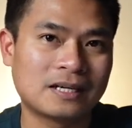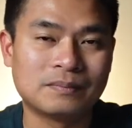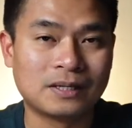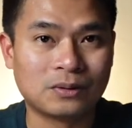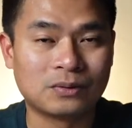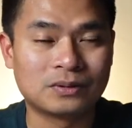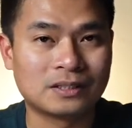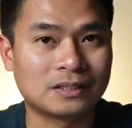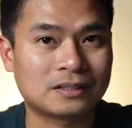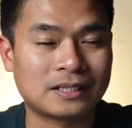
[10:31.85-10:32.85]
below
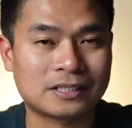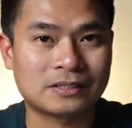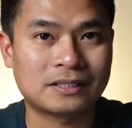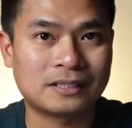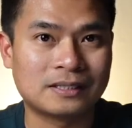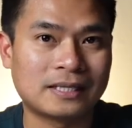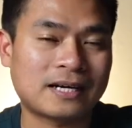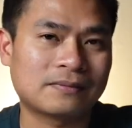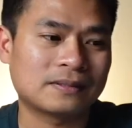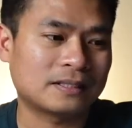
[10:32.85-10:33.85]
the threshold that they have.